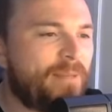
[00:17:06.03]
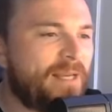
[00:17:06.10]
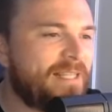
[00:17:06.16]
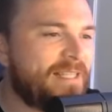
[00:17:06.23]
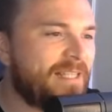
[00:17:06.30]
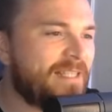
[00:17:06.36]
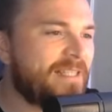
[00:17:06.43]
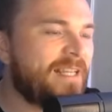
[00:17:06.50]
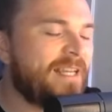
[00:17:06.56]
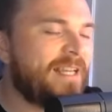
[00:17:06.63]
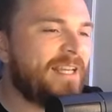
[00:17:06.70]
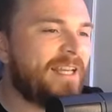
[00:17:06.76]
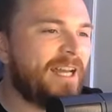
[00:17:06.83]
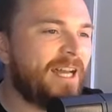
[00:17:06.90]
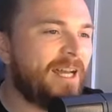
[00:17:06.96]
pieces
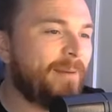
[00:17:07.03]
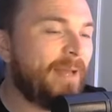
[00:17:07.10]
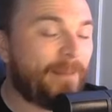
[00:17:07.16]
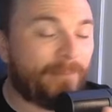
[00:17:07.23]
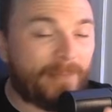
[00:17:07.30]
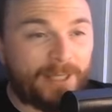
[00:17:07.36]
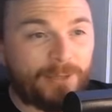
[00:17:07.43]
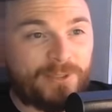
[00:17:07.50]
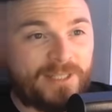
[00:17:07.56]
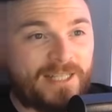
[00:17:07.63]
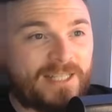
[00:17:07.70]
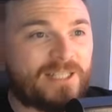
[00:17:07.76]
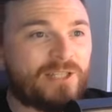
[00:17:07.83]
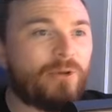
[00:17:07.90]
and penalties.